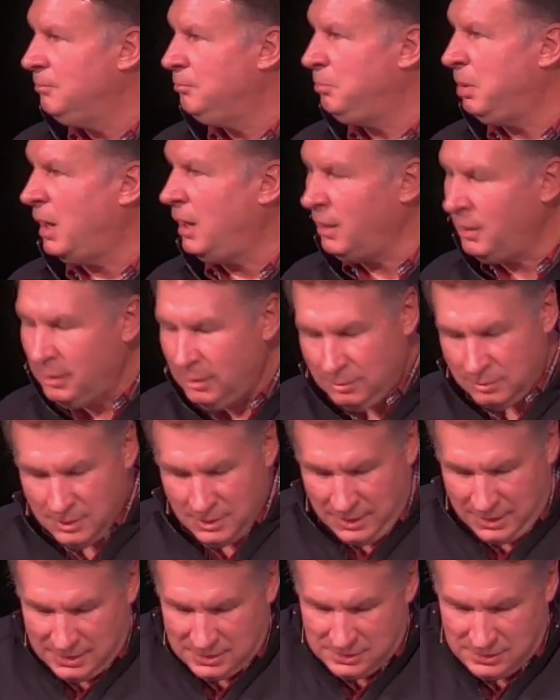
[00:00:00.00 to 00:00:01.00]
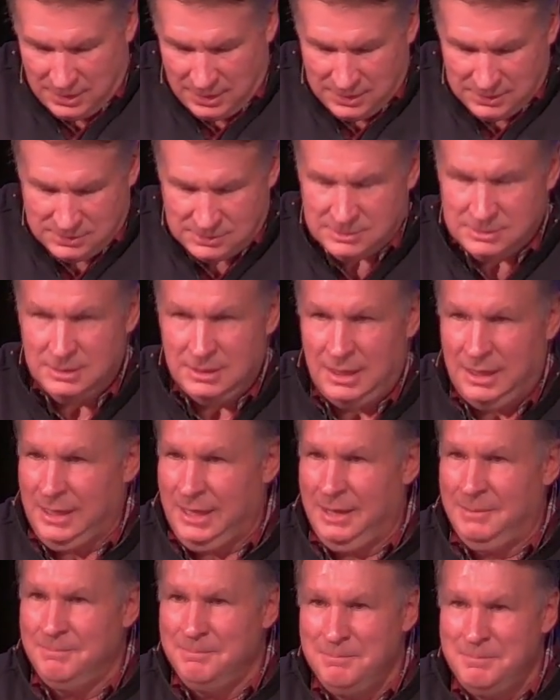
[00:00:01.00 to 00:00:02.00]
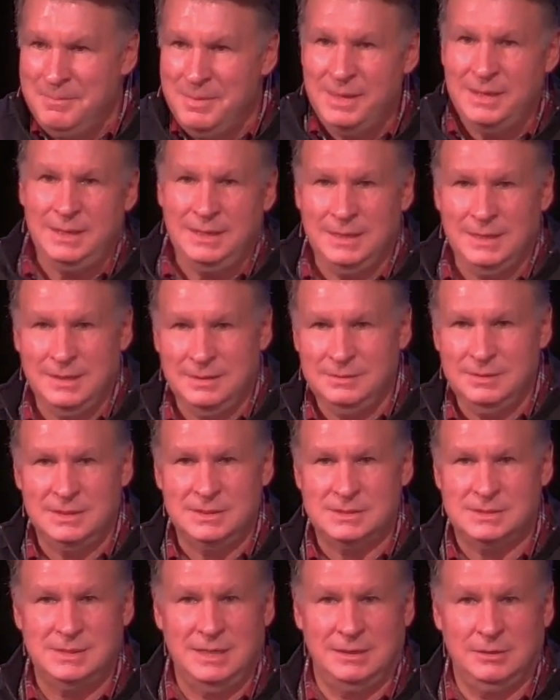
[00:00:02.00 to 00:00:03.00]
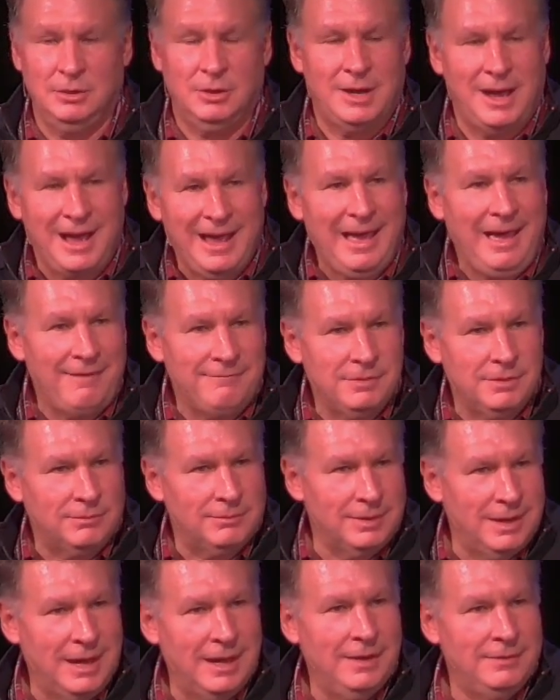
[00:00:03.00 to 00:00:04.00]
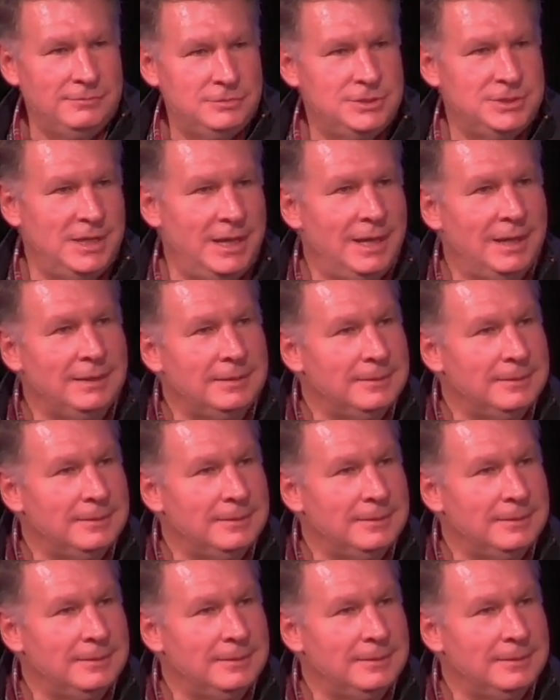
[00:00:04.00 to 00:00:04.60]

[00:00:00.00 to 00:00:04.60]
Paul is admitting in this thing, look, I haven't arrived yet.